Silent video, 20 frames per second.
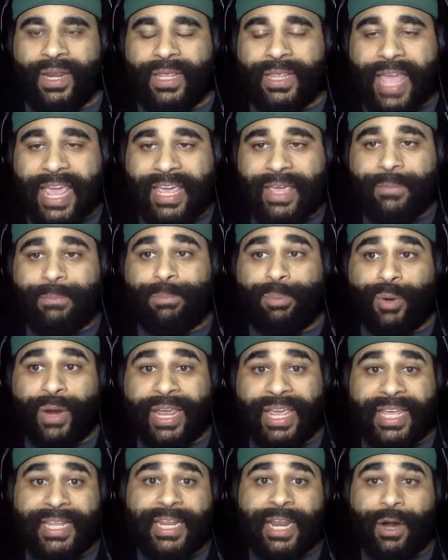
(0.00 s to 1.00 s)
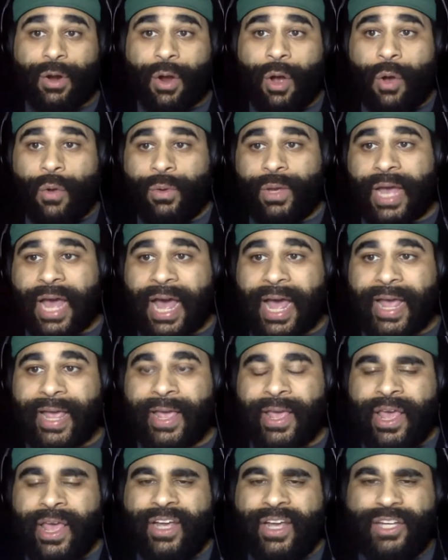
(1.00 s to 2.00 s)
and they can bring in their own guy.
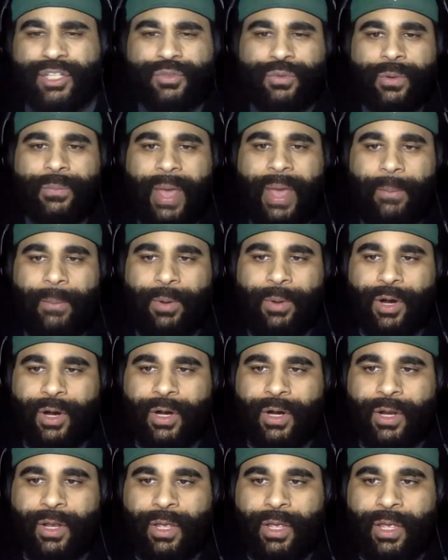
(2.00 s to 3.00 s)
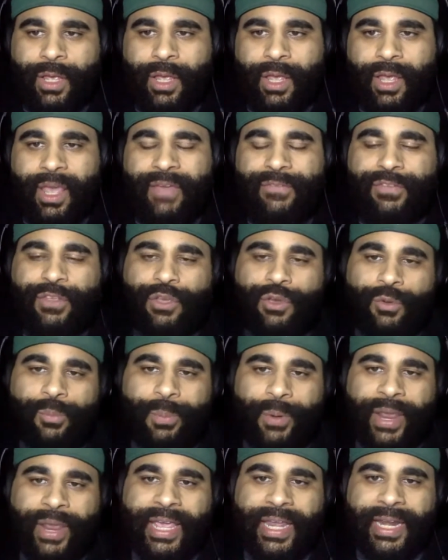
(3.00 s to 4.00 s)
Because remember, if you
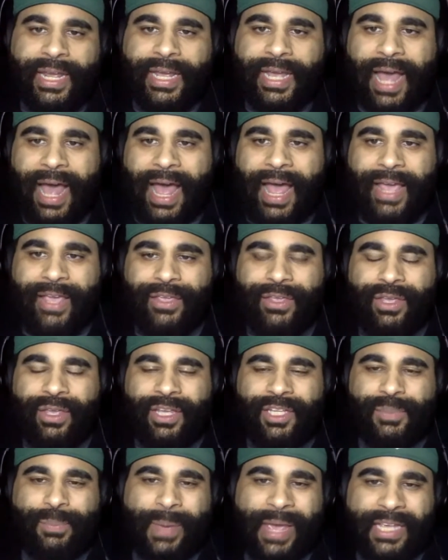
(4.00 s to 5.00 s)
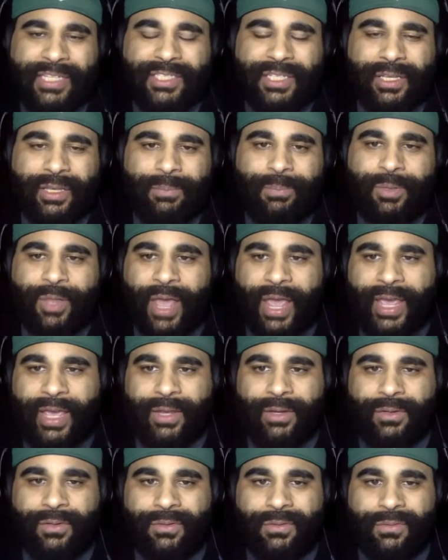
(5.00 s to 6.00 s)
bring in a guy, he's basically
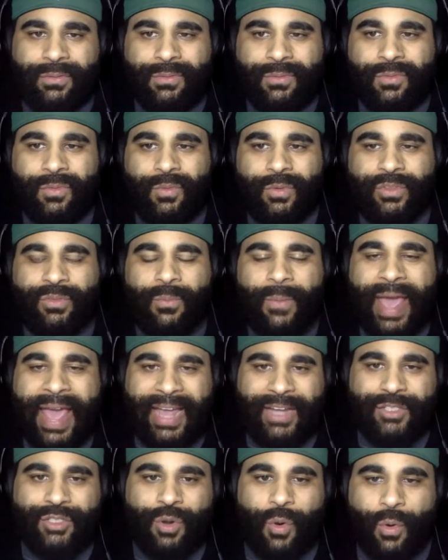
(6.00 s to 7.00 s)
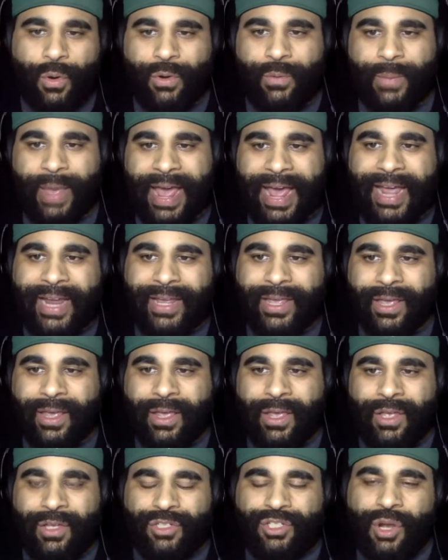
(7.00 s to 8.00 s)
playing with Mac's quarterback.
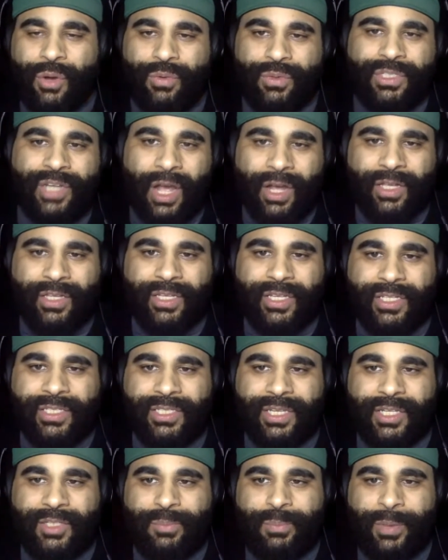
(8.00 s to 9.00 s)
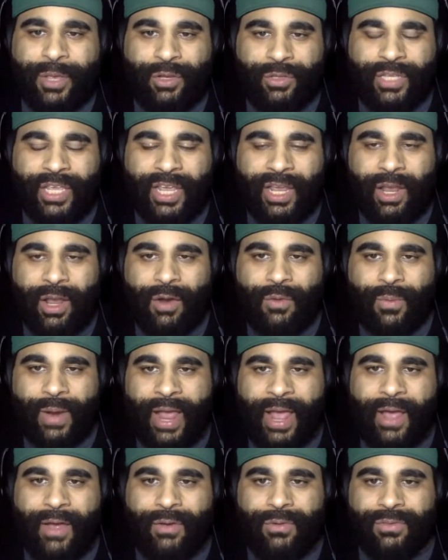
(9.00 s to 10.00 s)
Joe Douglas is building
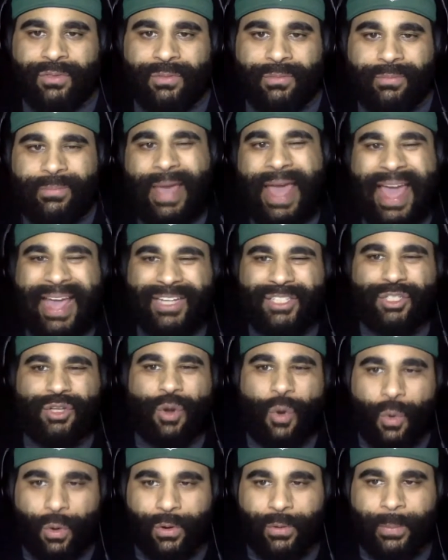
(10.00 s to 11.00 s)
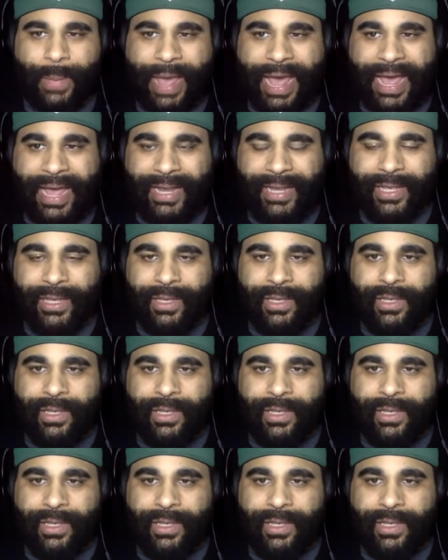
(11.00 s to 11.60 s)
around Mac's quarterback.